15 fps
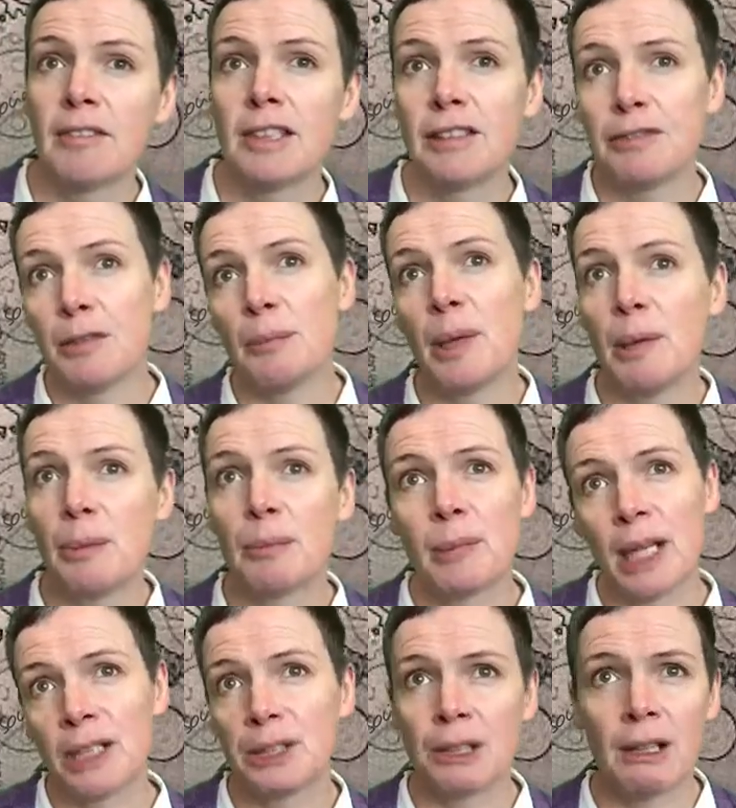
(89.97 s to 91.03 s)
And different people
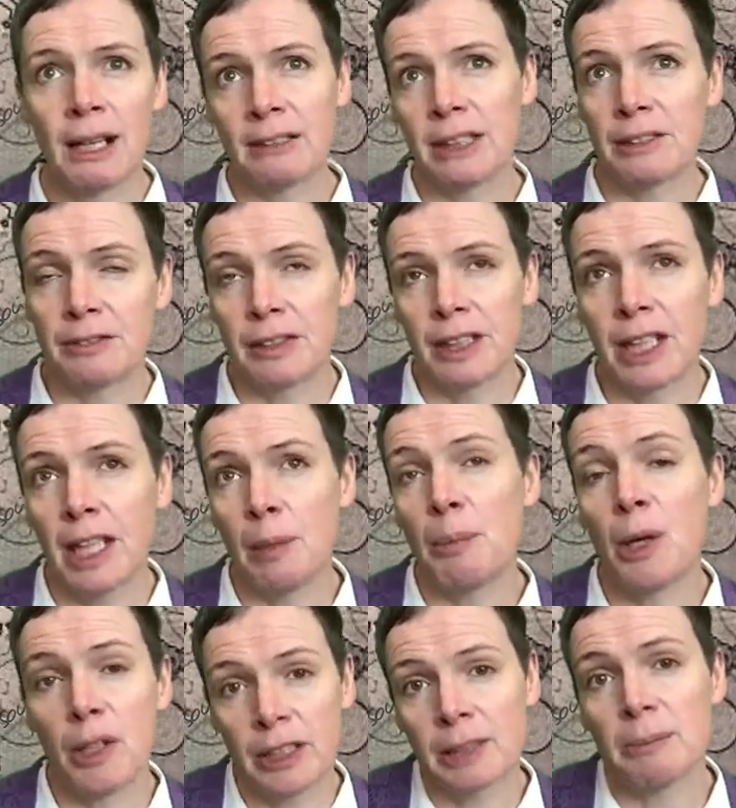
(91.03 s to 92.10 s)
might draw out different key
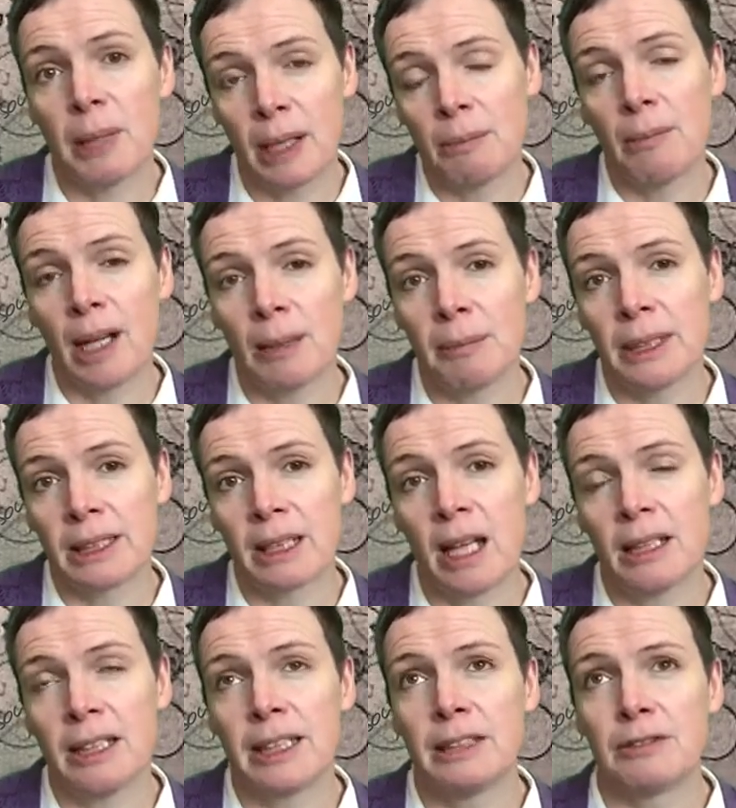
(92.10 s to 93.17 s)
points. Mine might be
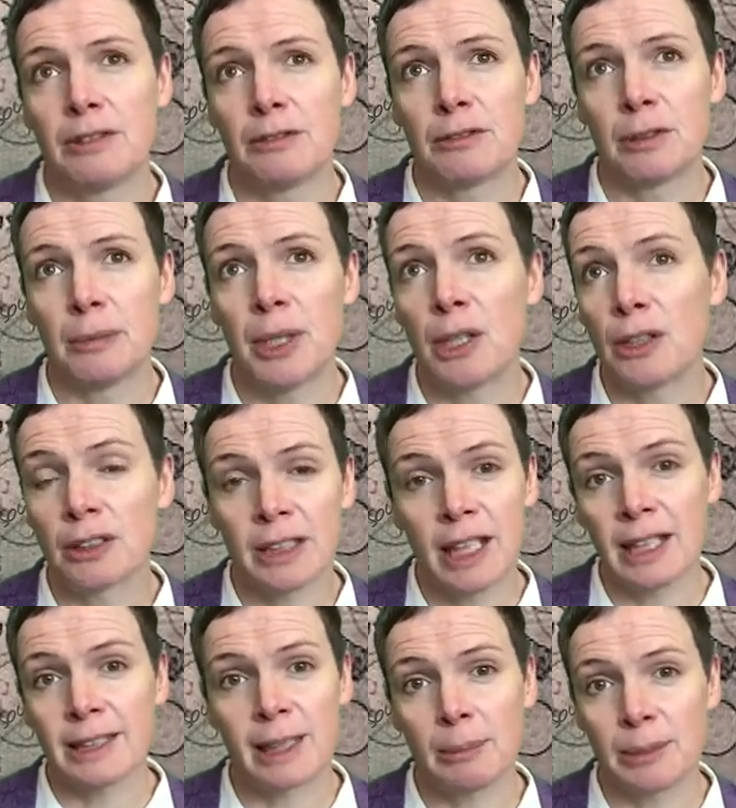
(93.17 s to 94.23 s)
slightly different from yours, and
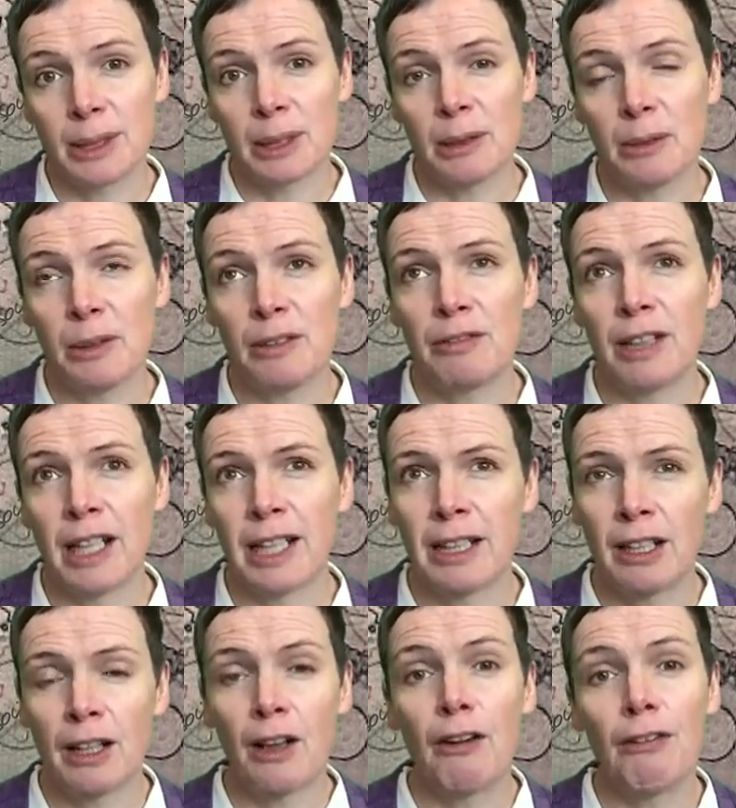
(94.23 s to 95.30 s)
that's absolutely
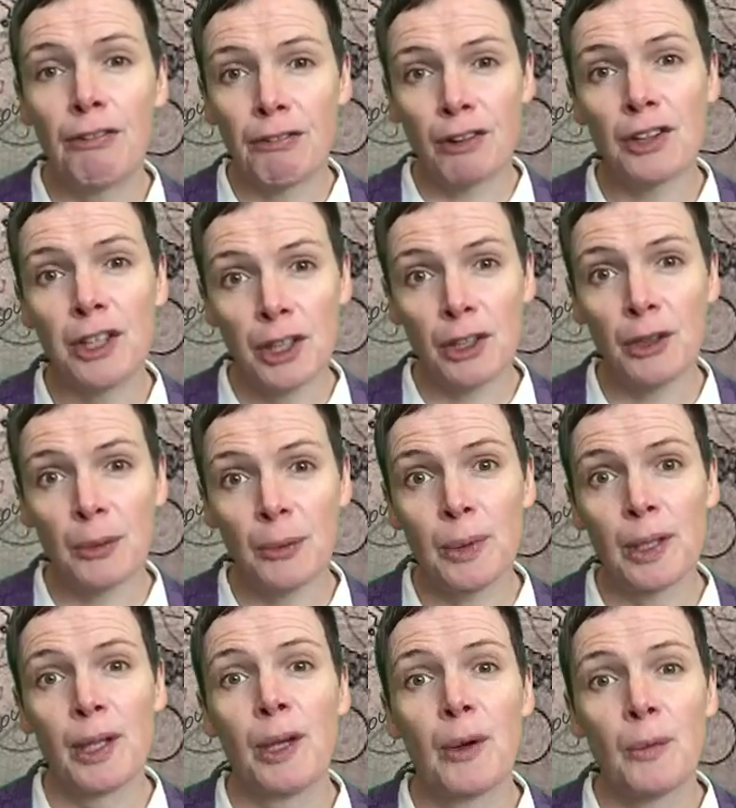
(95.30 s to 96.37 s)
fine. For
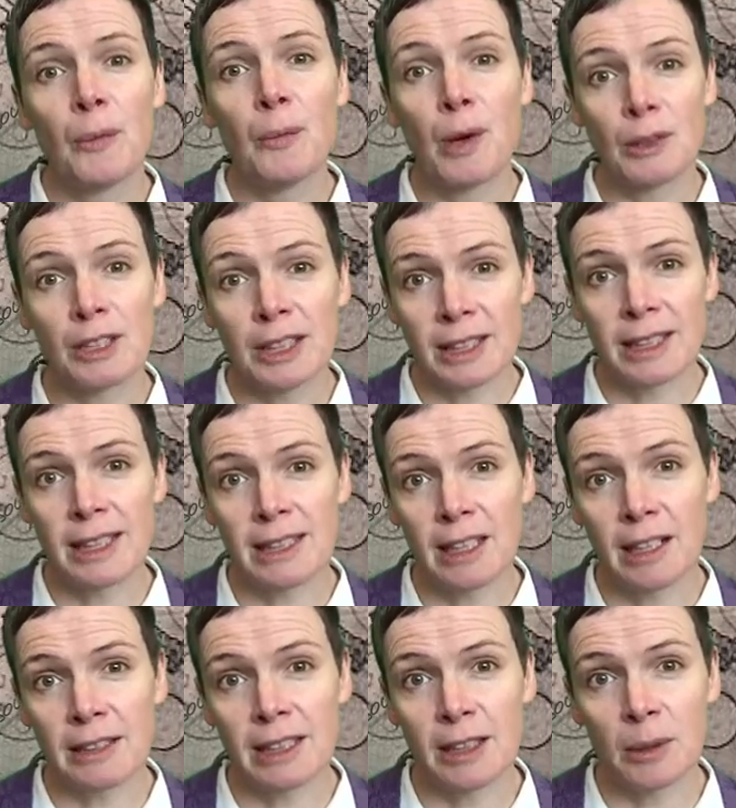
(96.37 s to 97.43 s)
you, what does this
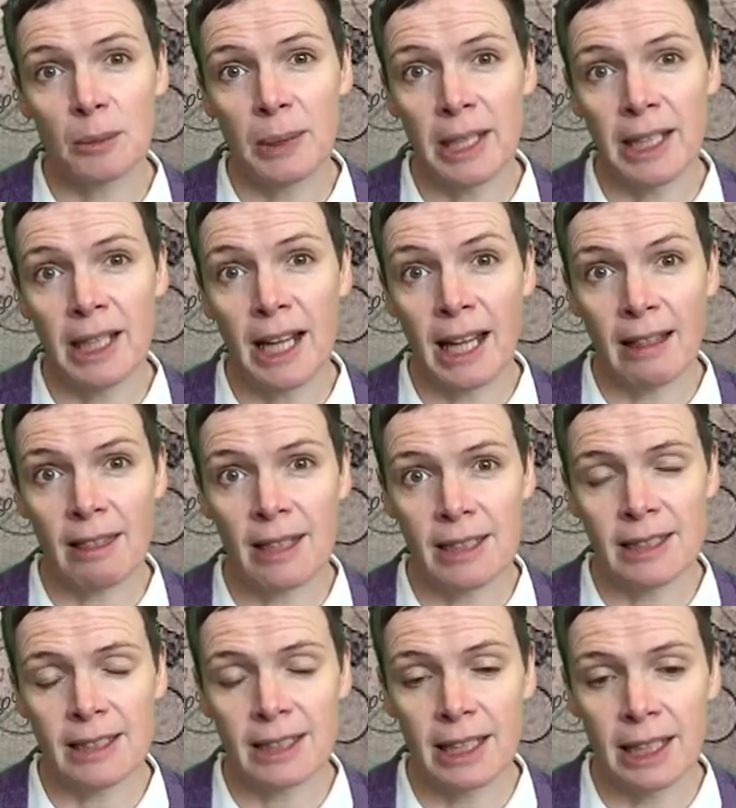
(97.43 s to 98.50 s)
article mean at
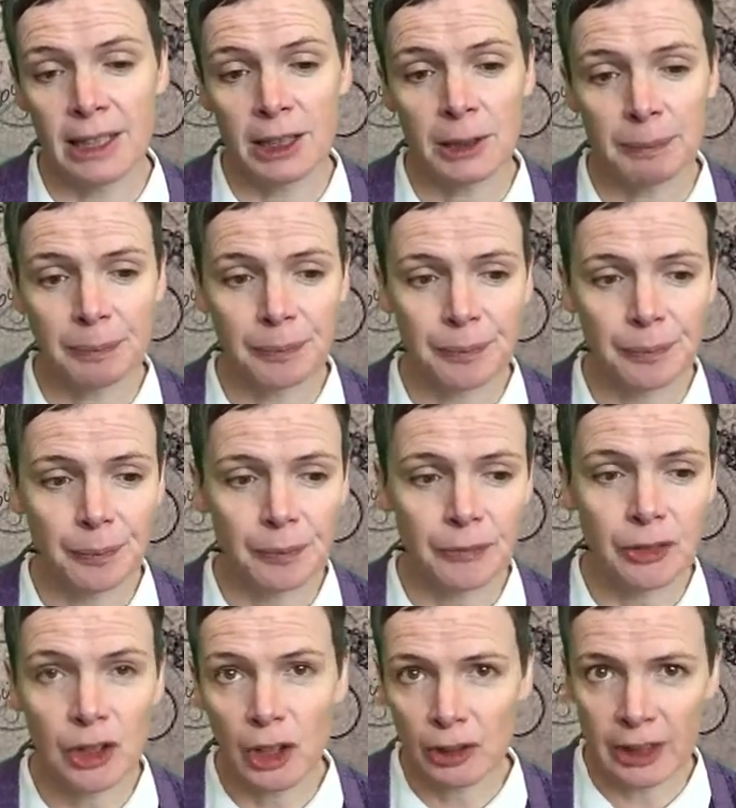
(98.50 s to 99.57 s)
this stage?
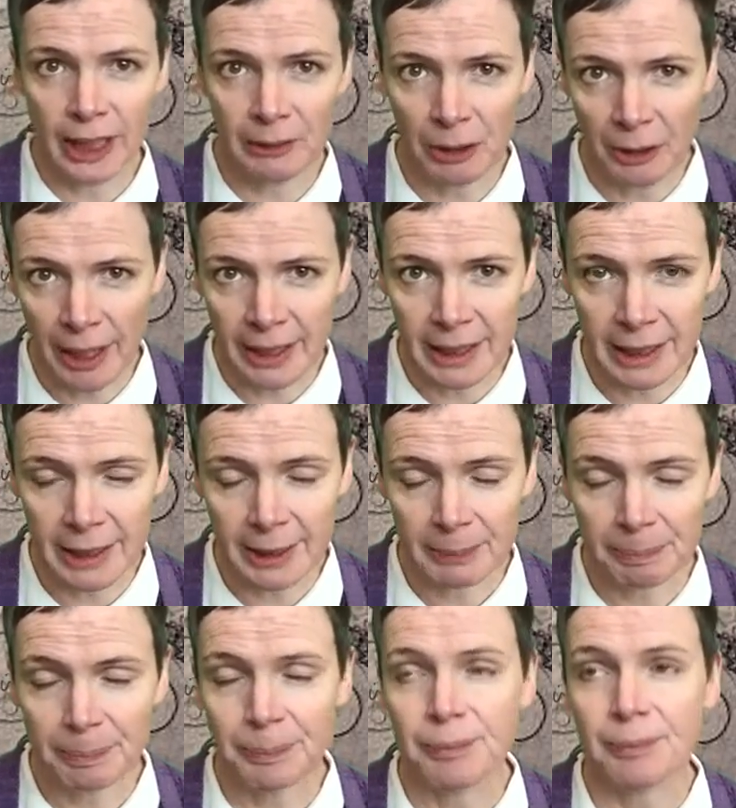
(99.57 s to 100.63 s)
Jot down your ideas.